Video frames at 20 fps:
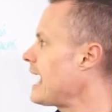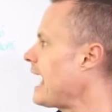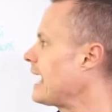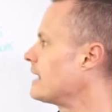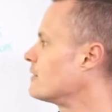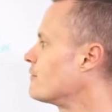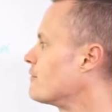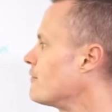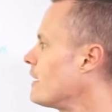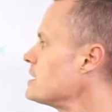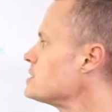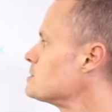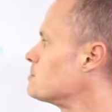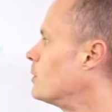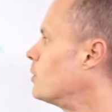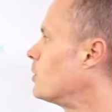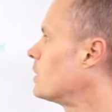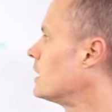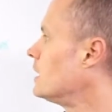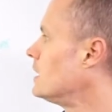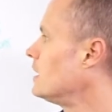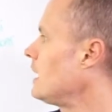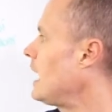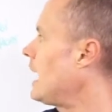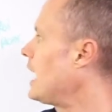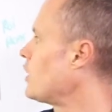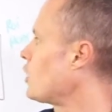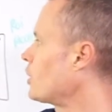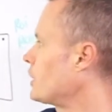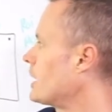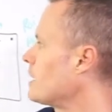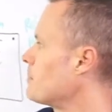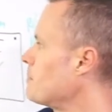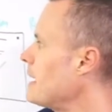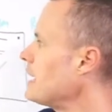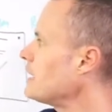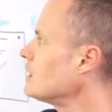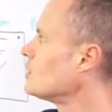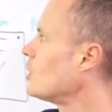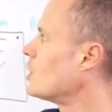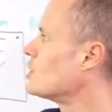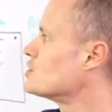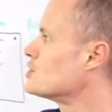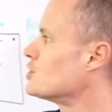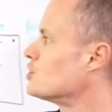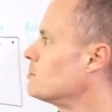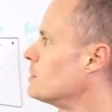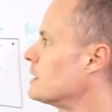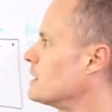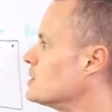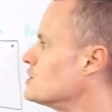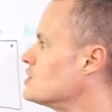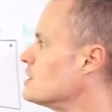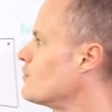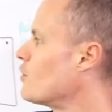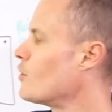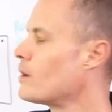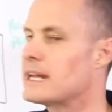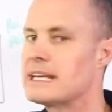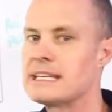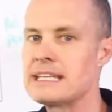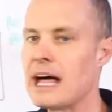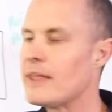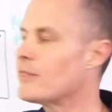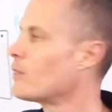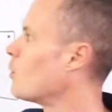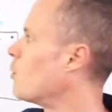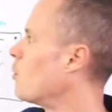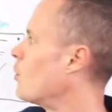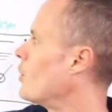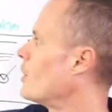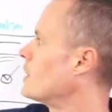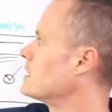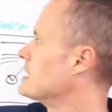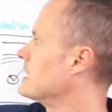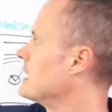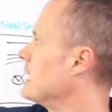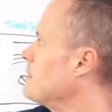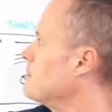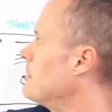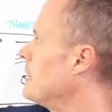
and Facebook are not going to penalize you because you've already done the work to keep